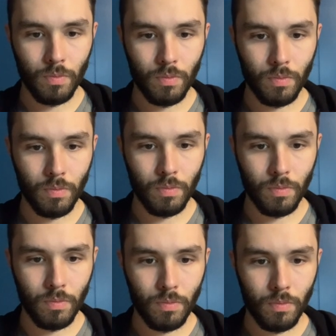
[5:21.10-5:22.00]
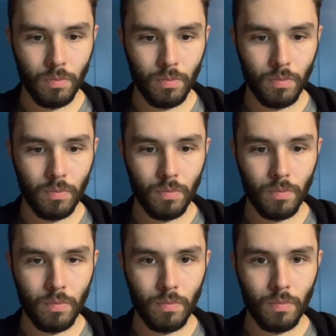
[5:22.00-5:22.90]

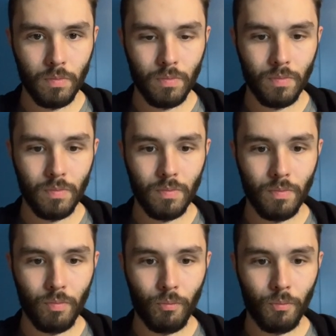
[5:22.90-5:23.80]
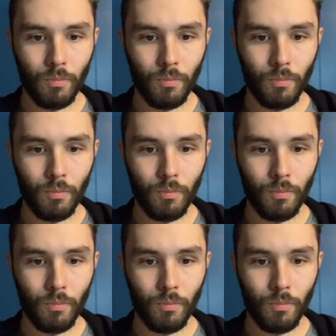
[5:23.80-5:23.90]
(not speaking)